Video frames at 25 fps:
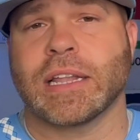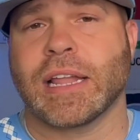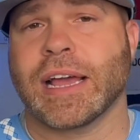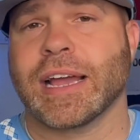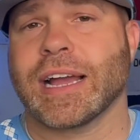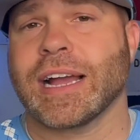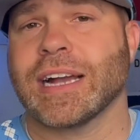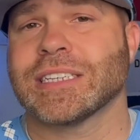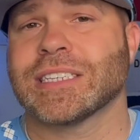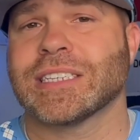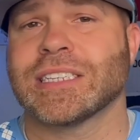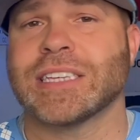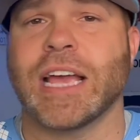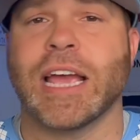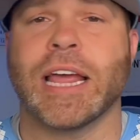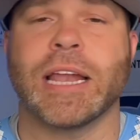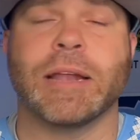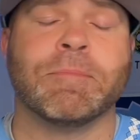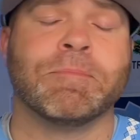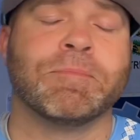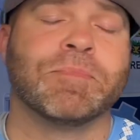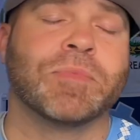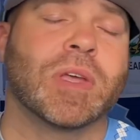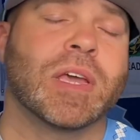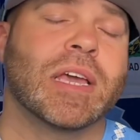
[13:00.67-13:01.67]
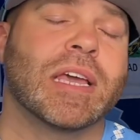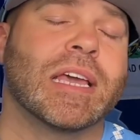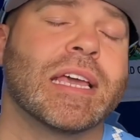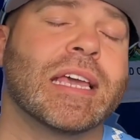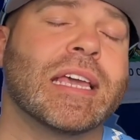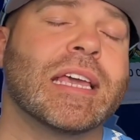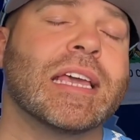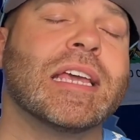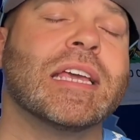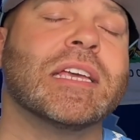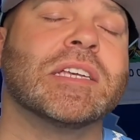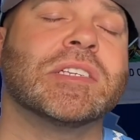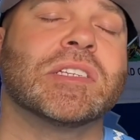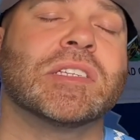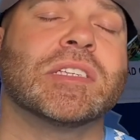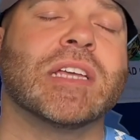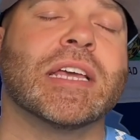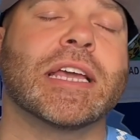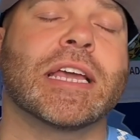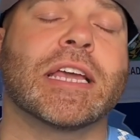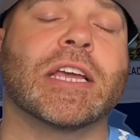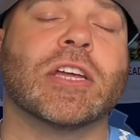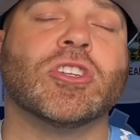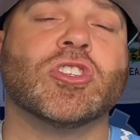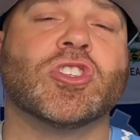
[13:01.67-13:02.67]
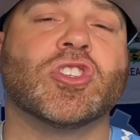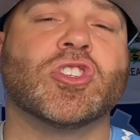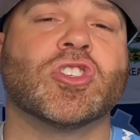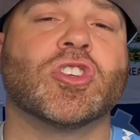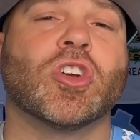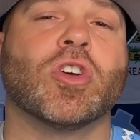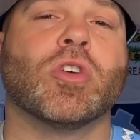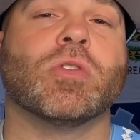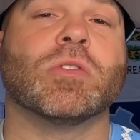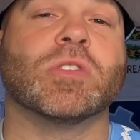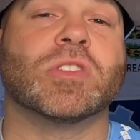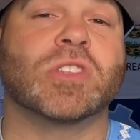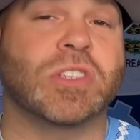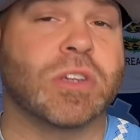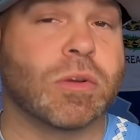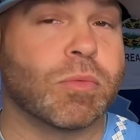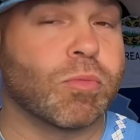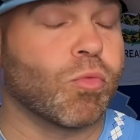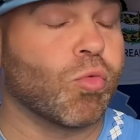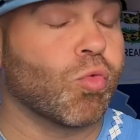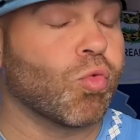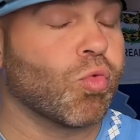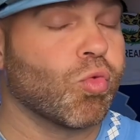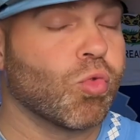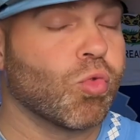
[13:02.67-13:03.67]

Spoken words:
Like I said, he stinking showed some